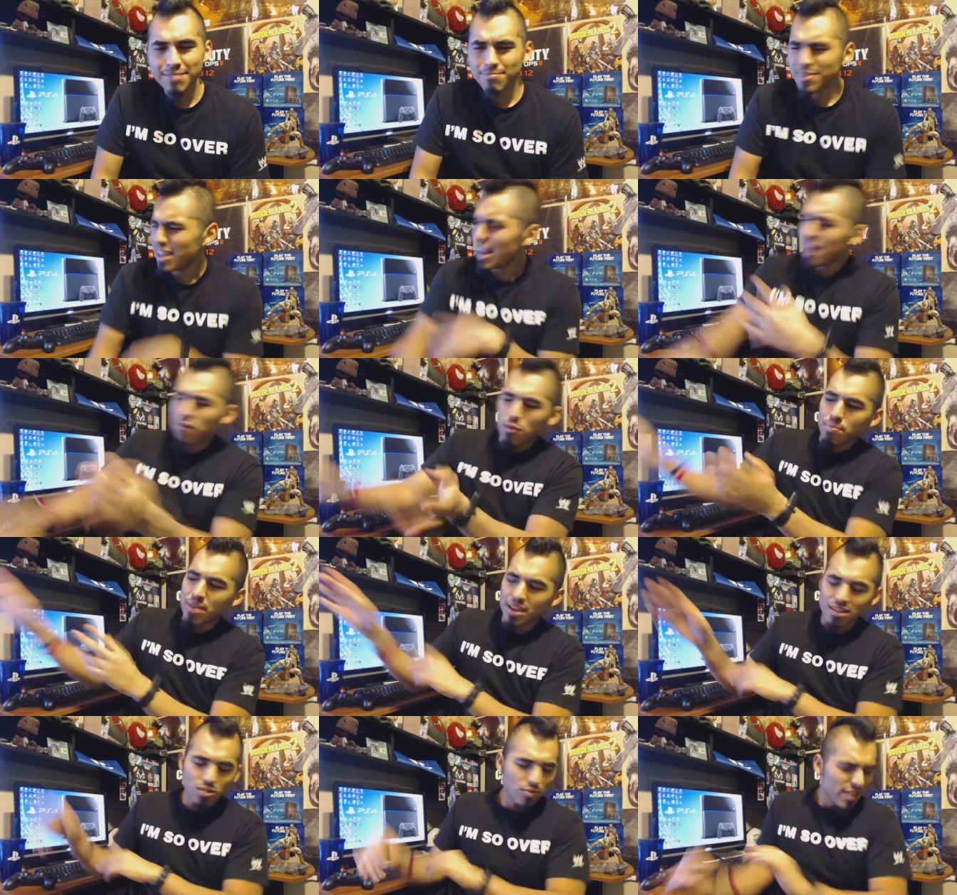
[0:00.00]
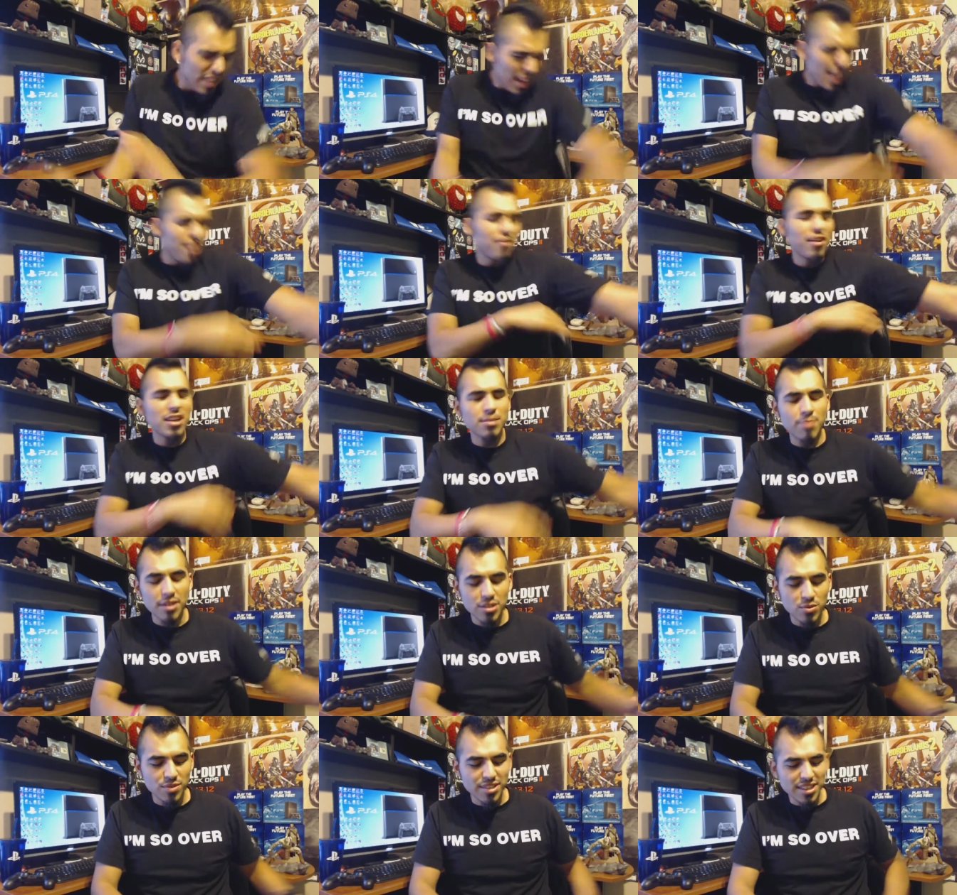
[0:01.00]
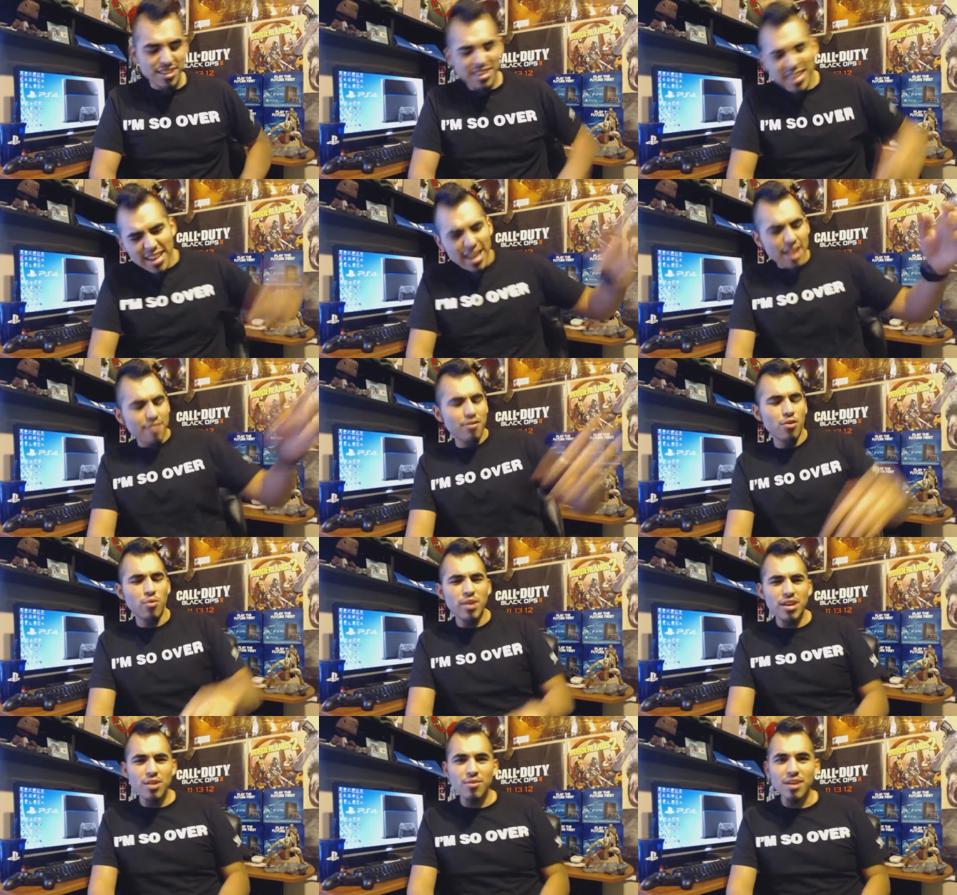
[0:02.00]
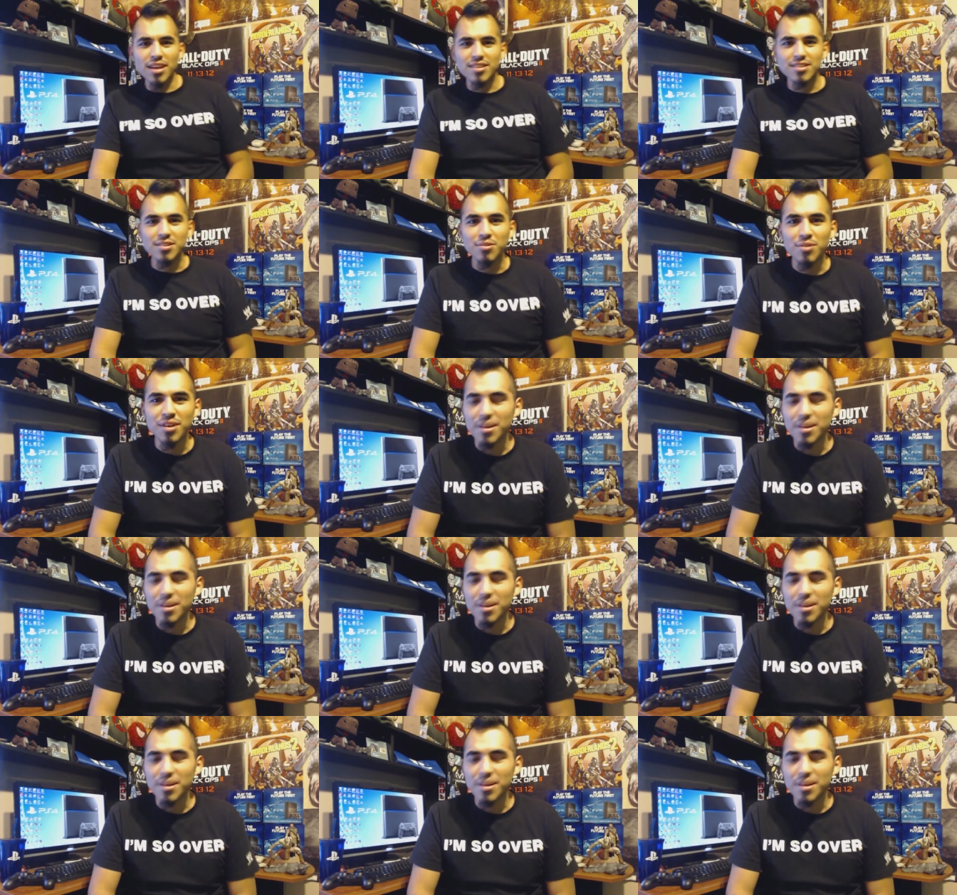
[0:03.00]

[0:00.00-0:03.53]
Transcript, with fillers: Get out of here, PS3. Get out of here, Xbox 360. Get out of here, Wii No one likes you.